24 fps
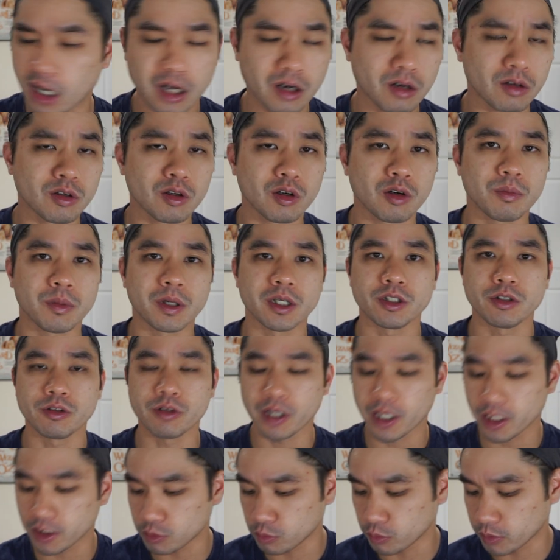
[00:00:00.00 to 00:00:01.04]
I don't know about you
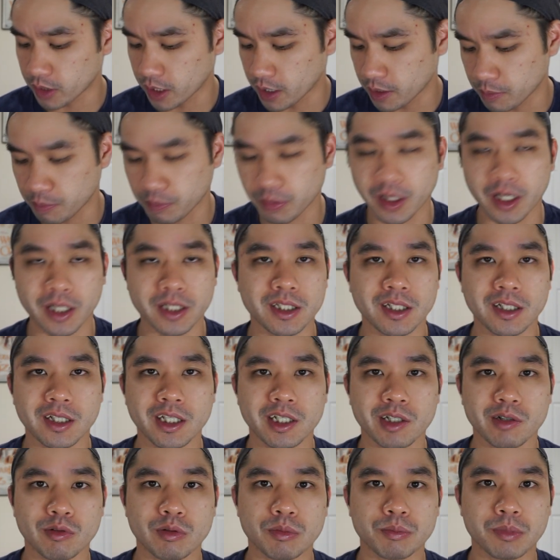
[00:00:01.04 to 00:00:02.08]
guys, when I applied the
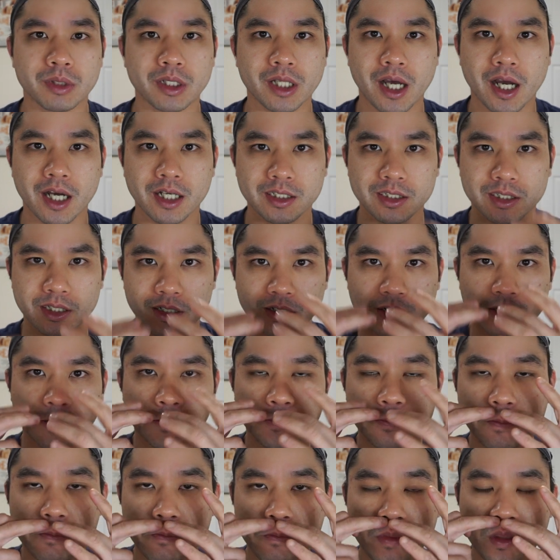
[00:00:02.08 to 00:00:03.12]
liquid minoxidil